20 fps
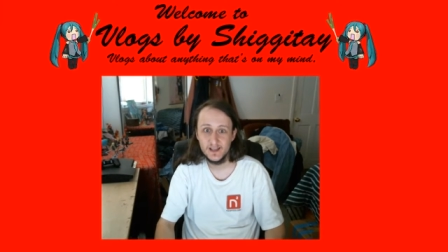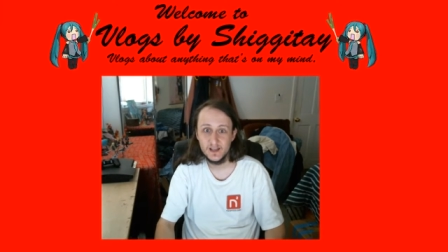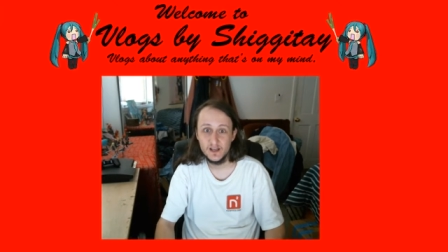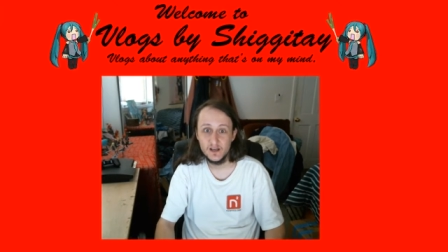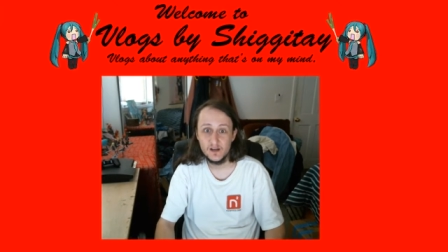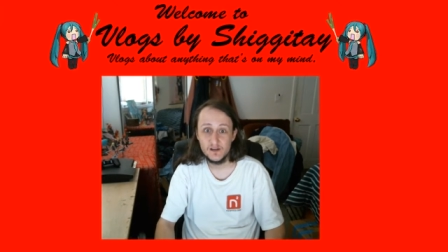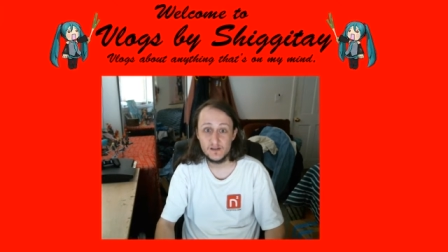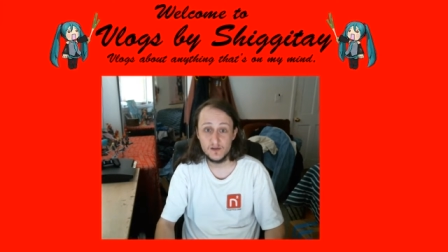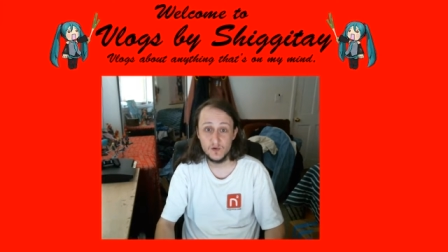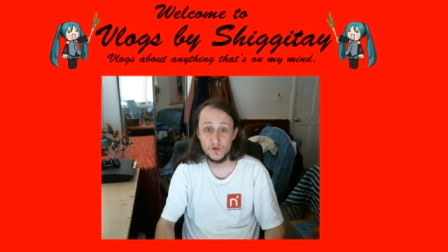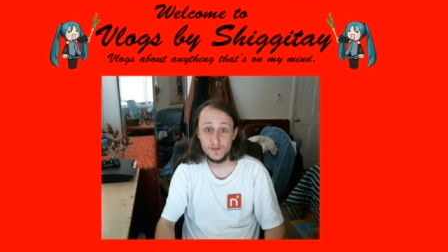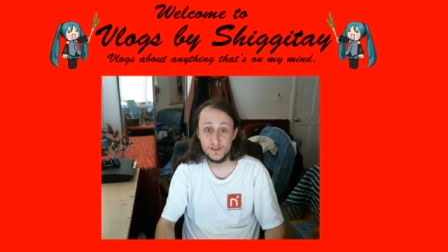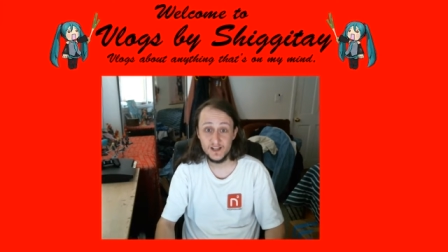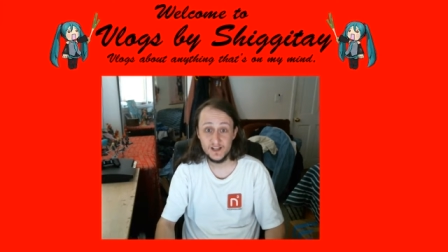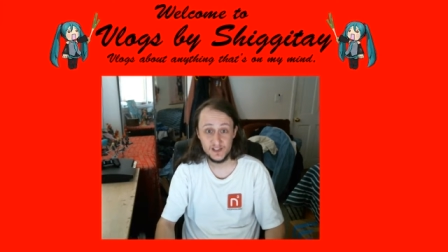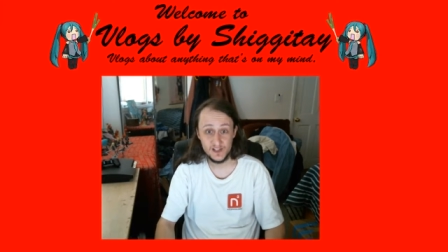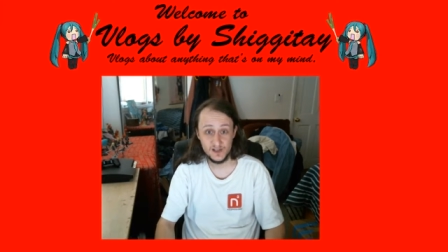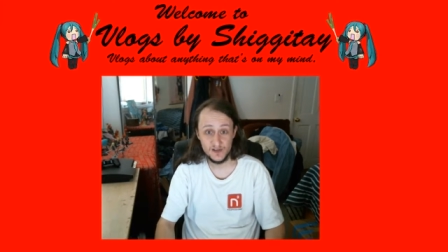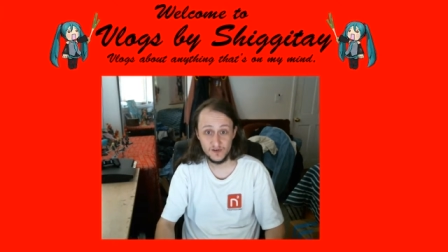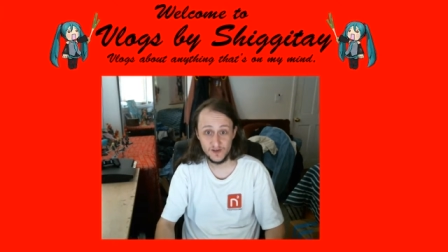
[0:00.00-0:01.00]
So what they
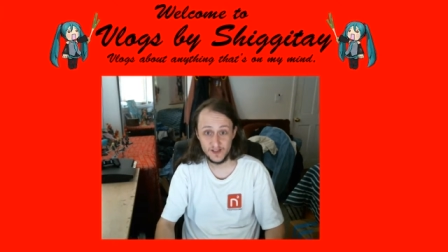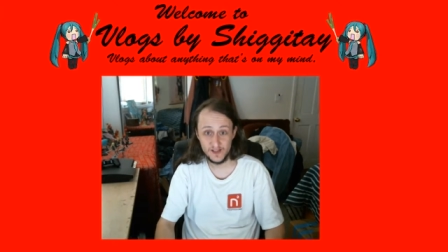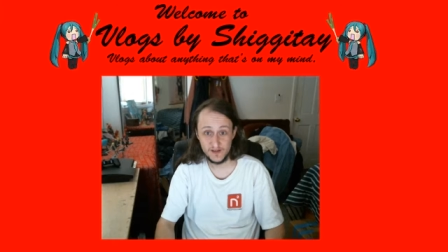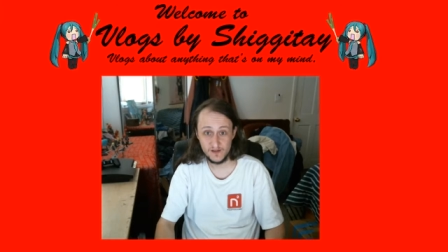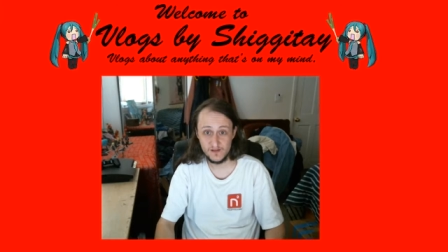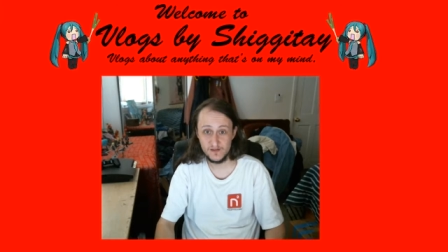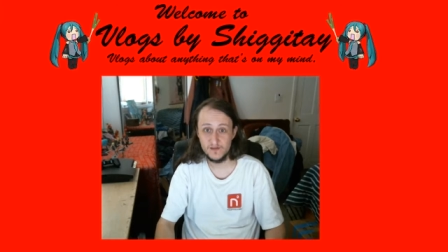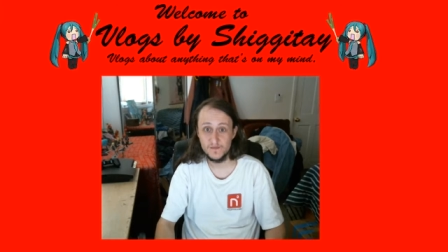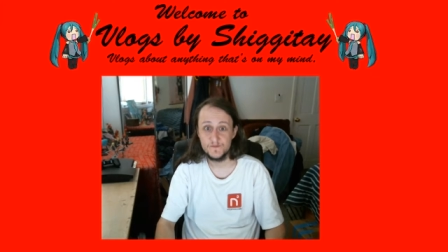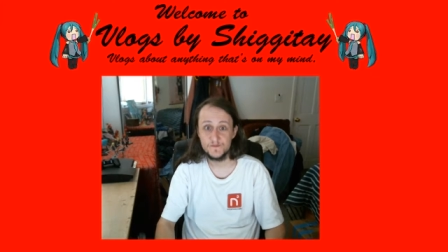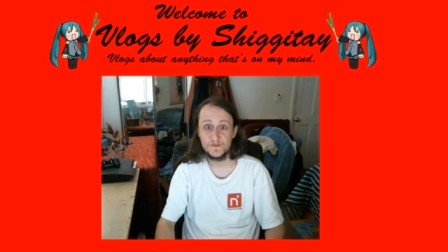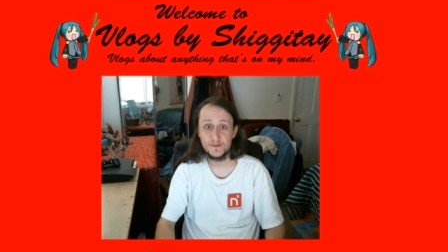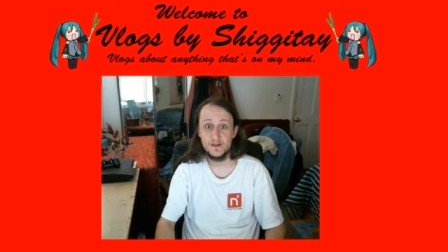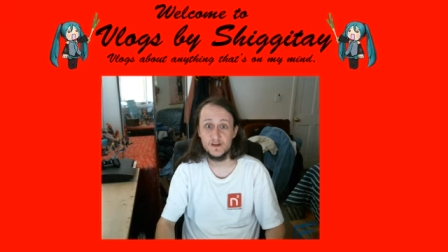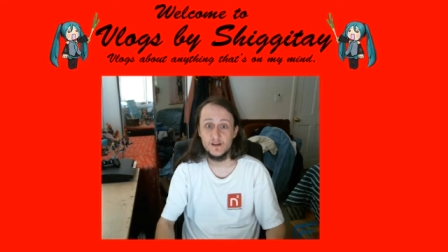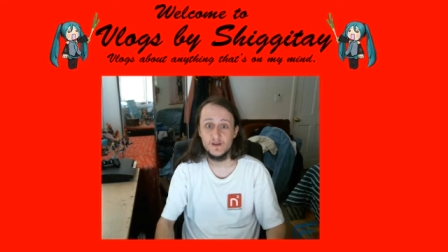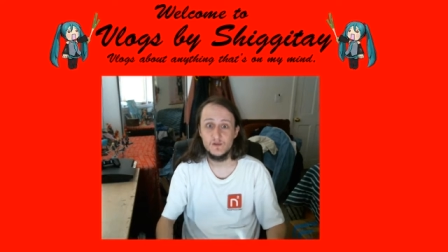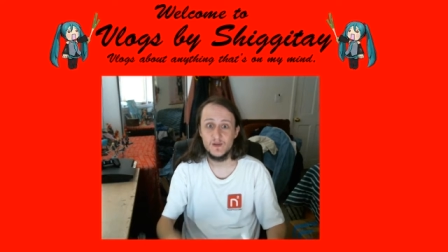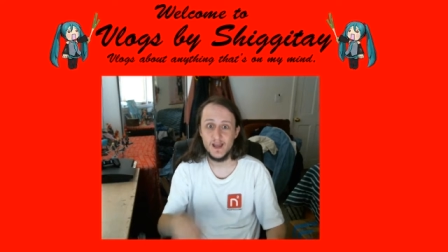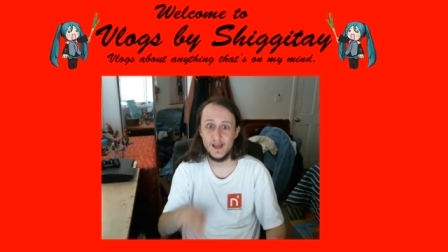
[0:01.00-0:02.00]
do is,
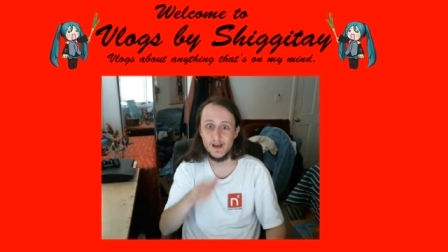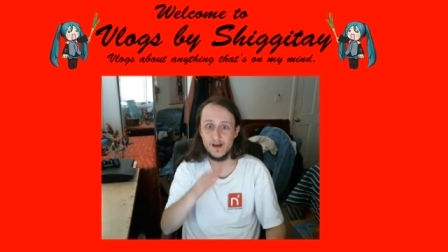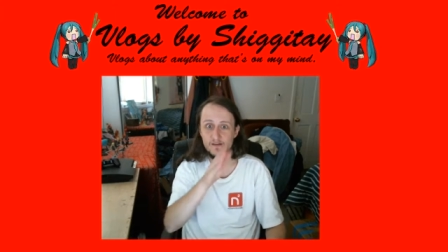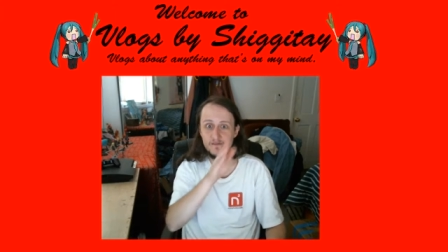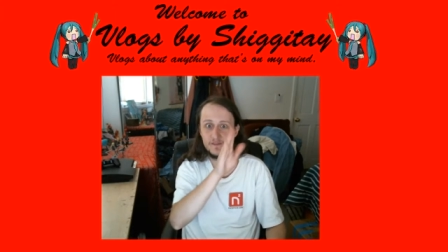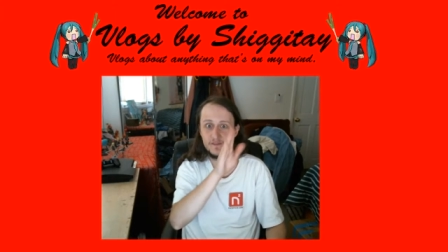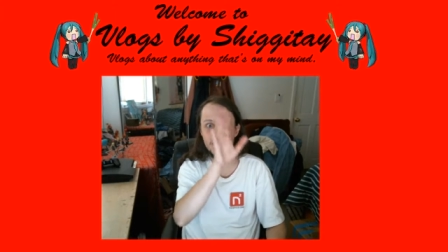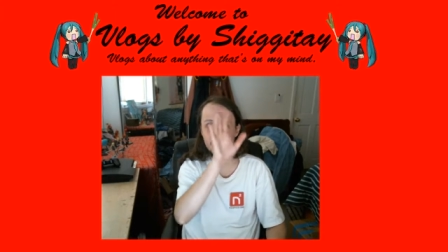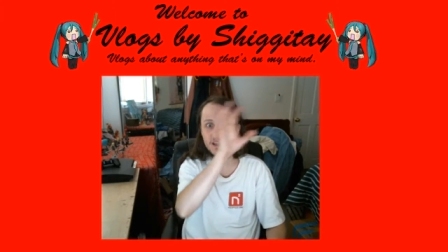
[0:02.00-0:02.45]
we have